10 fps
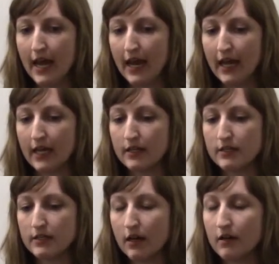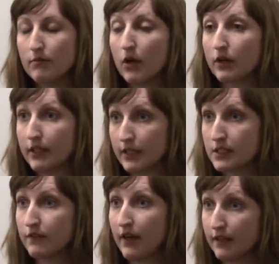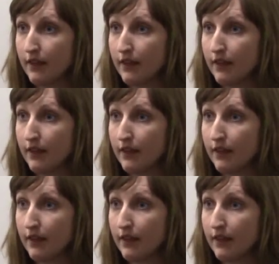And our clinics have had to